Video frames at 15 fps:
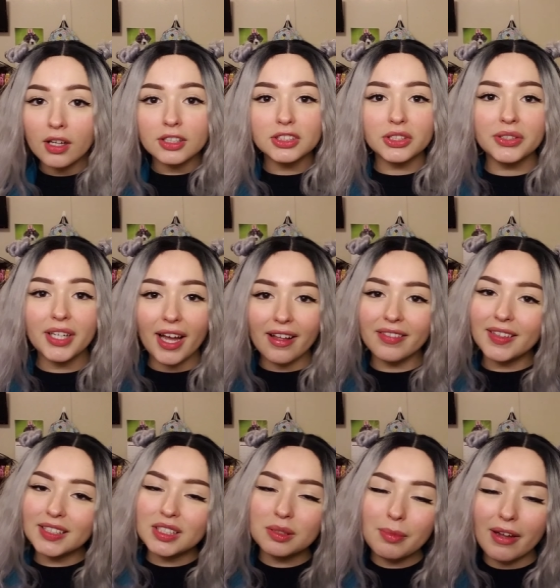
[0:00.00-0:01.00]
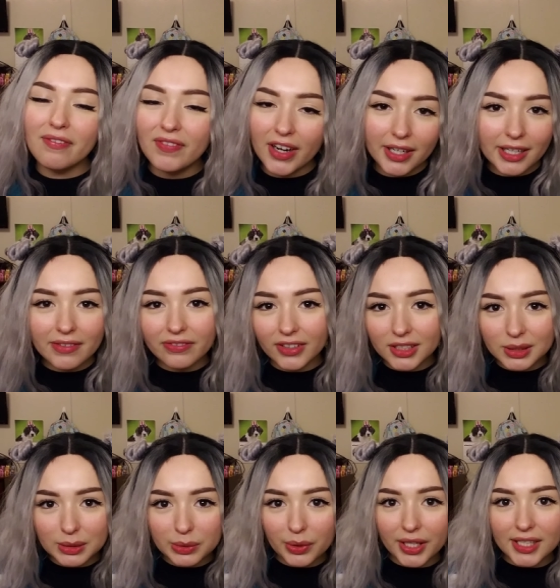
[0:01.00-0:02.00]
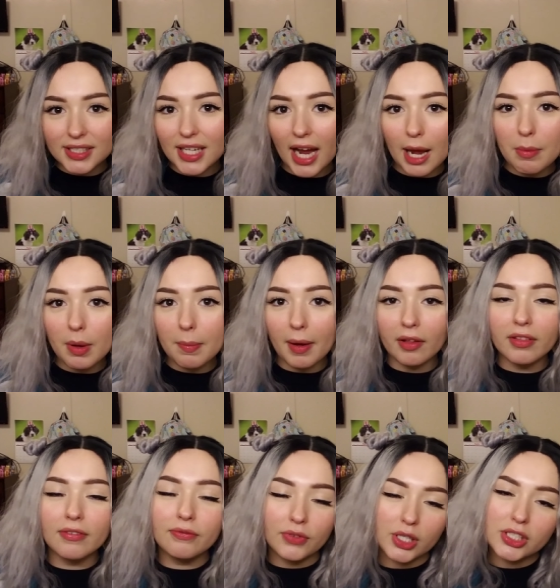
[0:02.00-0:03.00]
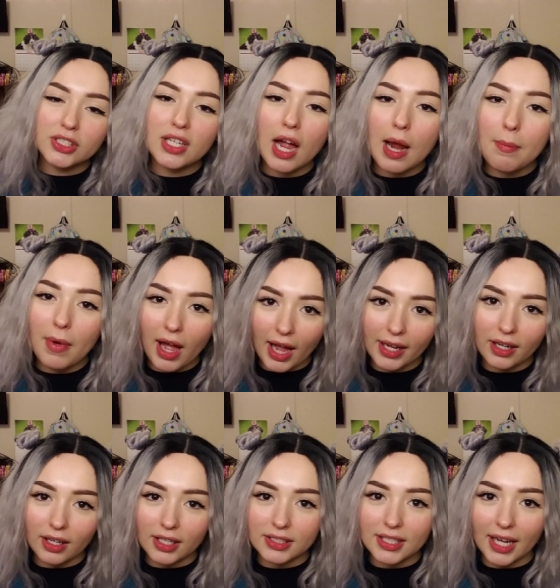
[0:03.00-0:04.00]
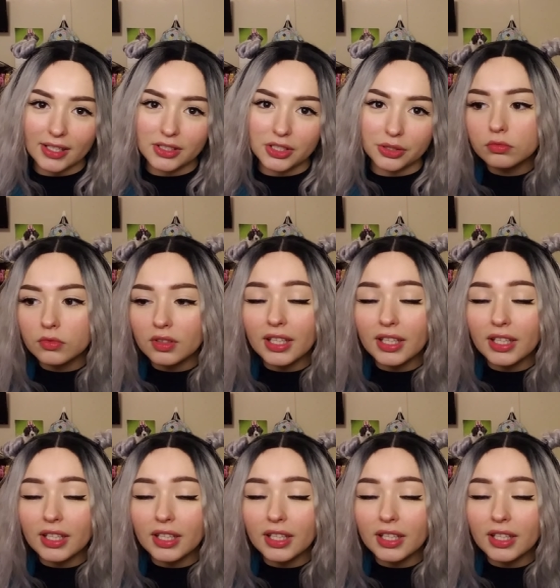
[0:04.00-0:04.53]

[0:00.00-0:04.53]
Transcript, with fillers: So yeah, this is my very first story time about the first time I got a tattoo.